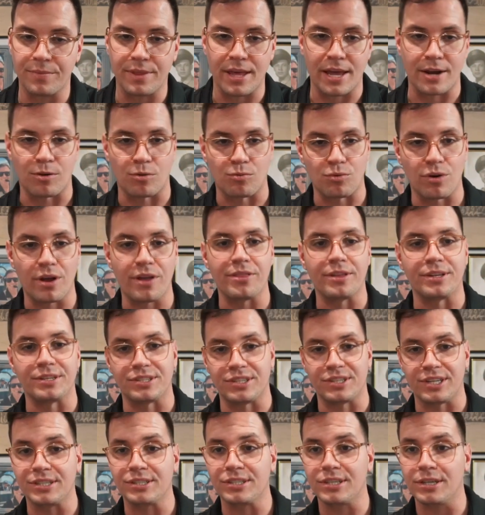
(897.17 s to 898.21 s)
that'll run the
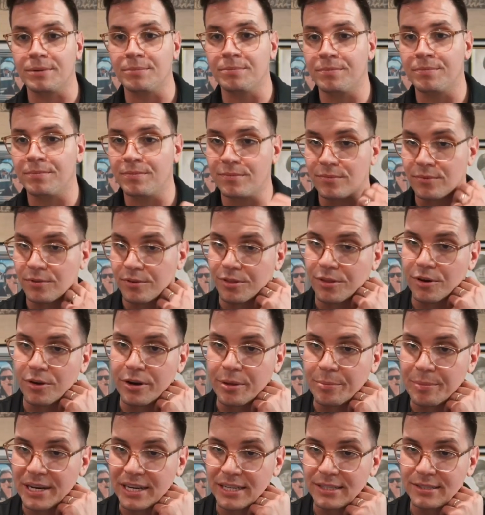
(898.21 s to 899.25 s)
system for
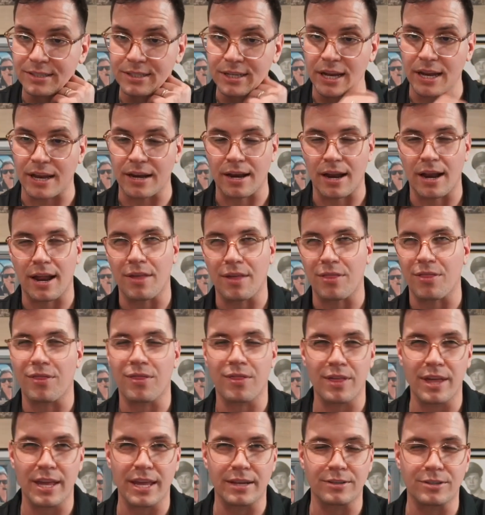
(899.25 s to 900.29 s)
30 minutes. I
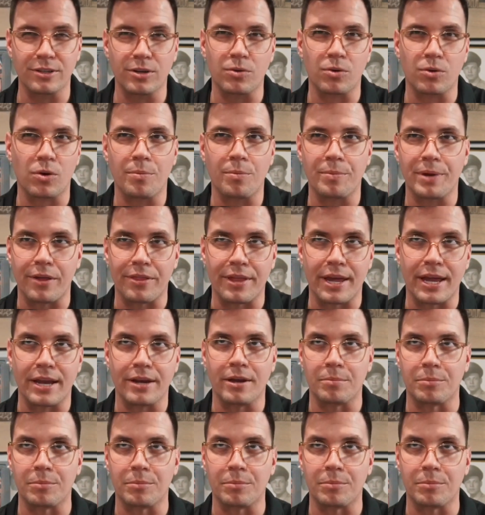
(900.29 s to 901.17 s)
think, don't quote me on that